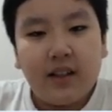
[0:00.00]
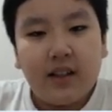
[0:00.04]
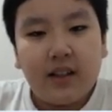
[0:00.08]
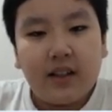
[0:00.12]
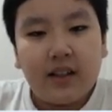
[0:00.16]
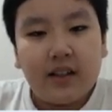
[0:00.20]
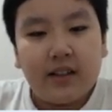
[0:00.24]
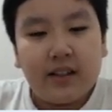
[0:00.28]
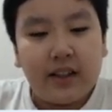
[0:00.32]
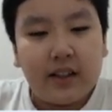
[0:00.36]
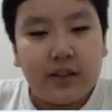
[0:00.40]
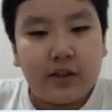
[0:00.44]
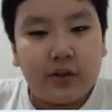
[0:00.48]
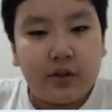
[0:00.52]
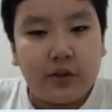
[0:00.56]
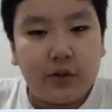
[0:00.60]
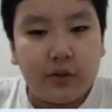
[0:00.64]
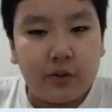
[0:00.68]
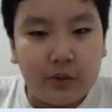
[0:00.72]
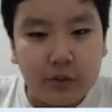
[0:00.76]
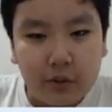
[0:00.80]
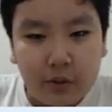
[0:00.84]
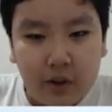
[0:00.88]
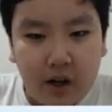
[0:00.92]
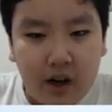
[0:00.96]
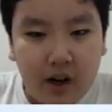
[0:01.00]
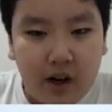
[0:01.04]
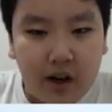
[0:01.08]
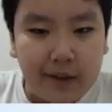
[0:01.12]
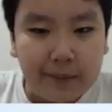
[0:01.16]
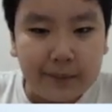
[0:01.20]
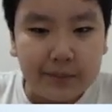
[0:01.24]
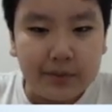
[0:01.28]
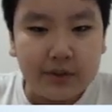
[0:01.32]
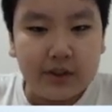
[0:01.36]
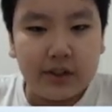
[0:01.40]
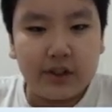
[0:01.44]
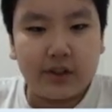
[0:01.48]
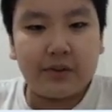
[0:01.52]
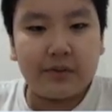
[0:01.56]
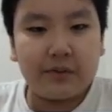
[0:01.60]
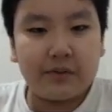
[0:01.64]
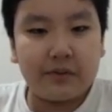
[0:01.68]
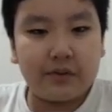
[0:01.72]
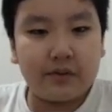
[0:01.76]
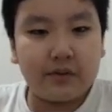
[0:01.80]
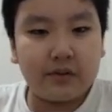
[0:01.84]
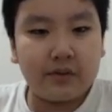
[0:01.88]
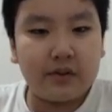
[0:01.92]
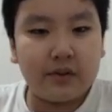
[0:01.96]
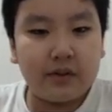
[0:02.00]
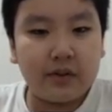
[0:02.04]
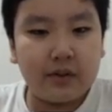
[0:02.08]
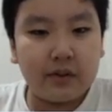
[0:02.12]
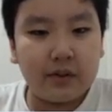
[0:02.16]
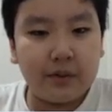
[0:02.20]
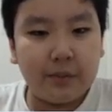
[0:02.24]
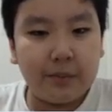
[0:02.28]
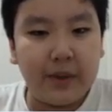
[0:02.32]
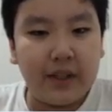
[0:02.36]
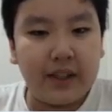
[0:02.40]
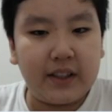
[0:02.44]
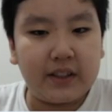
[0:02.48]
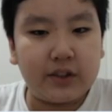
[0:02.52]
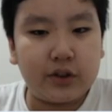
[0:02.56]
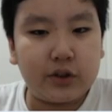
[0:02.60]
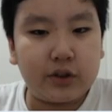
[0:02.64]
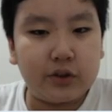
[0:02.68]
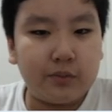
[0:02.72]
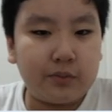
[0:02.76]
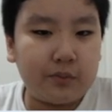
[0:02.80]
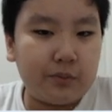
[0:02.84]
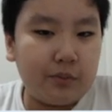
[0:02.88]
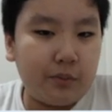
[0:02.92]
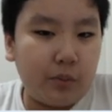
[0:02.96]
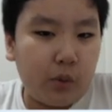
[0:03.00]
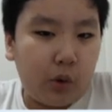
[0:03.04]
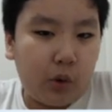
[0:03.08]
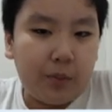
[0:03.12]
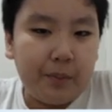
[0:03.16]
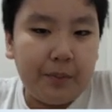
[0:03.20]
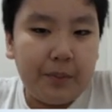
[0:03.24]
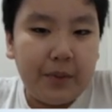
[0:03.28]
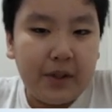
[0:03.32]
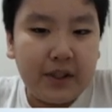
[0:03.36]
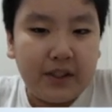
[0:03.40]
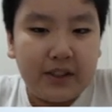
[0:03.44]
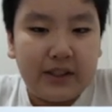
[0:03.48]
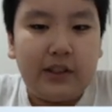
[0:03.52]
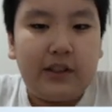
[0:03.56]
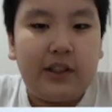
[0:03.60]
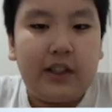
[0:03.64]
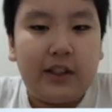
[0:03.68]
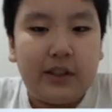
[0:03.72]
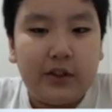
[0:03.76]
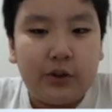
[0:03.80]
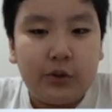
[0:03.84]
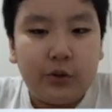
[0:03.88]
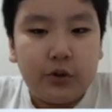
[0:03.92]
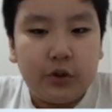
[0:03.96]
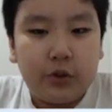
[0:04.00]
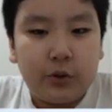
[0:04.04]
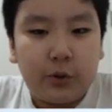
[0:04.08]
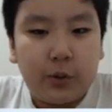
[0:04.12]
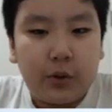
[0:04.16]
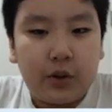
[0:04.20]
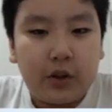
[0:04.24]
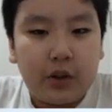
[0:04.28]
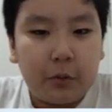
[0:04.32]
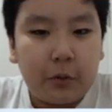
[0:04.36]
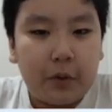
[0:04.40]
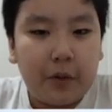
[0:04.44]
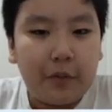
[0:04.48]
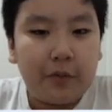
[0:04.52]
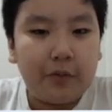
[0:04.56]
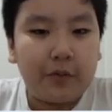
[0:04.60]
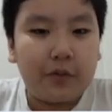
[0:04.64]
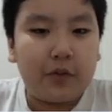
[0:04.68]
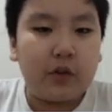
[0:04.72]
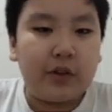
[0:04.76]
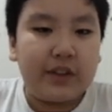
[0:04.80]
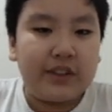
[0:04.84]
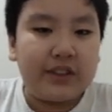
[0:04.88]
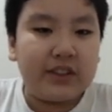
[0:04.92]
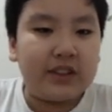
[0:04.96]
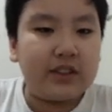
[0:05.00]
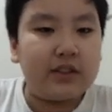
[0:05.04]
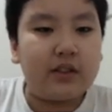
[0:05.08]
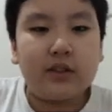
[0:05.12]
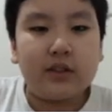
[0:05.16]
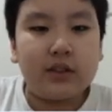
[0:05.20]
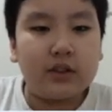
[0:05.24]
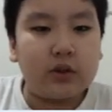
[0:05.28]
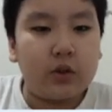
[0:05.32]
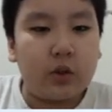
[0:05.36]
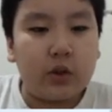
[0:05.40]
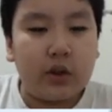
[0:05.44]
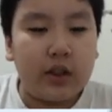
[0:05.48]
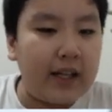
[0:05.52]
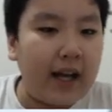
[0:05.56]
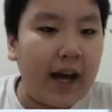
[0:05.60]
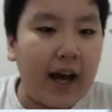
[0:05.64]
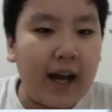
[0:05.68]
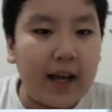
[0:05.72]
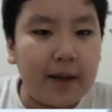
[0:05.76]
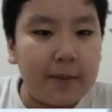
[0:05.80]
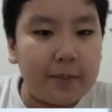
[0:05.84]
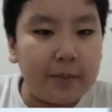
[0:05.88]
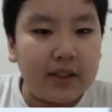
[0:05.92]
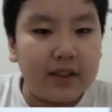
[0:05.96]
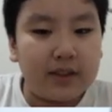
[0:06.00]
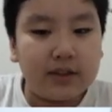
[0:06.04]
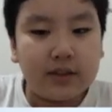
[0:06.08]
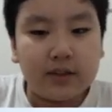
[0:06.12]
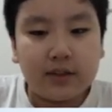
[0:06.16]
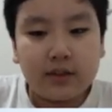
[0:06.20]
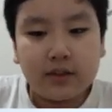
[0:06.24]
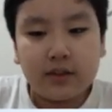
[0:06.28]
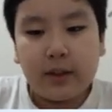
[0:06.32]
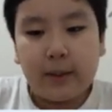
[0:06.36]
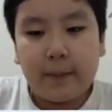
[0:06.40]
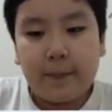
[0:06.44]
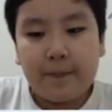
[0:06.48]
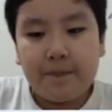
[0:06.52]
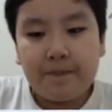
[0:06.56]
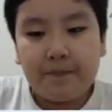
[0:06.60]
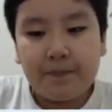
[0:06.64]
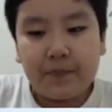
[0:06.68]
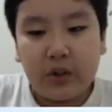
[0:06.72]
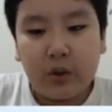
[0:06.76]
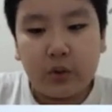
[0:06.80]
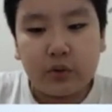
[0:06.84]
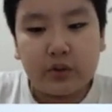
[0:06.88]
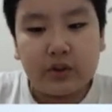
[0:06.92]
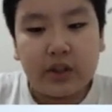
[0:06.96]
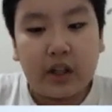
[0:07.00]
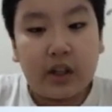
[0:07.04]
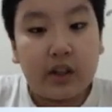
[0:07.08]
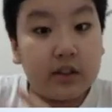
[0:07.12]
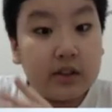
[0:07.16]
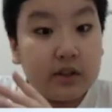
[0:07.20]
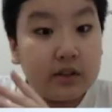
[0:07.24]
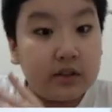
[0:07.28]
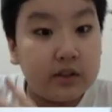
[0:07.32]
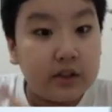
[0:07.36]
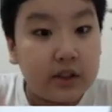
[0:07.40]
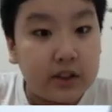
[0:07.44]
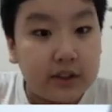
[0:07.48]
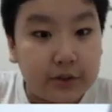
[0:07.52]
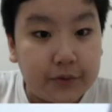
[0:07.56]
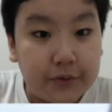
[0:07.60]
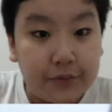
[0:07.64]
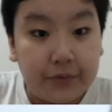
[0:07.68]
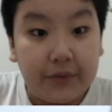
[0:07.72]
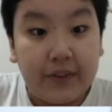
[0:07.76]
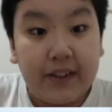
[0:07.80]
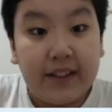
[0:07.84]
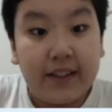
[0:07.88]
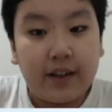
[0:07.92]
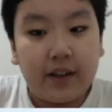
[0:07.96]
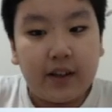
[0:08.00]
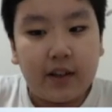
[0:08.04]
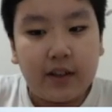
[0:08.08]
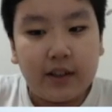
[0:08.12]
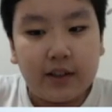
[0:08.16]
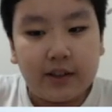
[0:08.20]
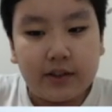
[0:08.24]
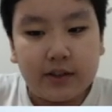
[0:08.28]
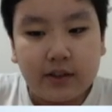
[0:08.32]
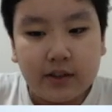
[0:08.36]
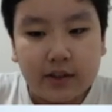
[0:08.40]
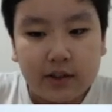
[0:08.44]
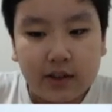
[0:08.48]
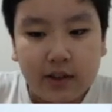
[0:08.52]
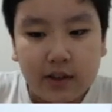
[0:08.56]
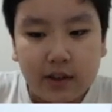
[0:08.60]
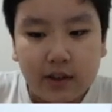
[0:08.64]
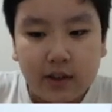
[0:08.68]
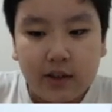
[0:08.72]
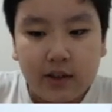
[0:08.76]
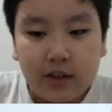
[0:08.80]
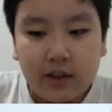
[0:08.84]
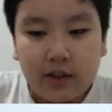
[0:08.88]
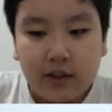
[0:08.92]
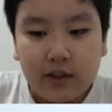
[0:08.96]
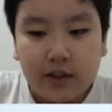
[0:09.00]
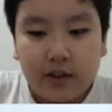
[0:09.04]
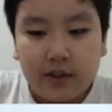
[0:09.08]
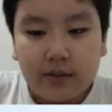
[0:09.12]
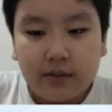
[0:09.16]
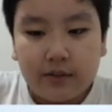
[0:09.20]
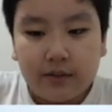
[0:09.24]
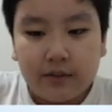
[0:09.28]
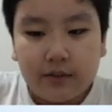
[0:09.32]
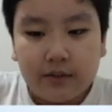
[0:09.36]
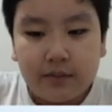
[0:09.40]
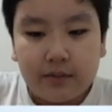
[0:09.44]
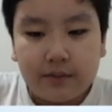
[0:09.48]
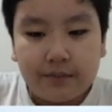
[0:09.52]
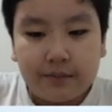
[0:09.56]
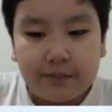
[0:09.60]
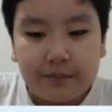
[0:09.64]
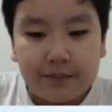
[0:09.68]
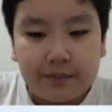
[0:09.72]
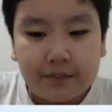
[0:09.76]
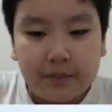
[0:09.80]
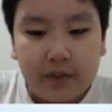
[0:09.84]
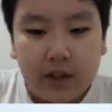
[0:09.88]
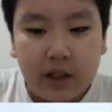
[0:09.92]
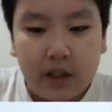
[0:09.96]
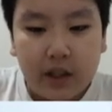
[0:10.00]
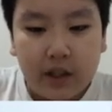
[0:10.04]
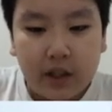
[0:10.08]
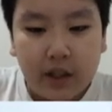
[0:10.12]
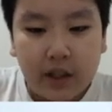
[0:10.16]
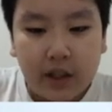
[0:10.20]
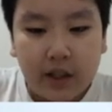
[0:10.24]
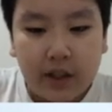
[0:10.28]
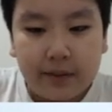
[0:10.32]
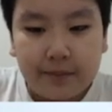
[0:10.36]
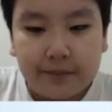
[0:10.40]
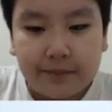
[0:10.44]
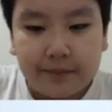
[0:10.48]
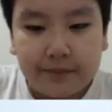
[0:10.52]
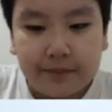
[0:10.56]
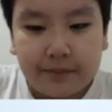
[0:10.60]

the two arms, just being more bigger than usual with crystals or diamonds. Those are the spheres. Okay.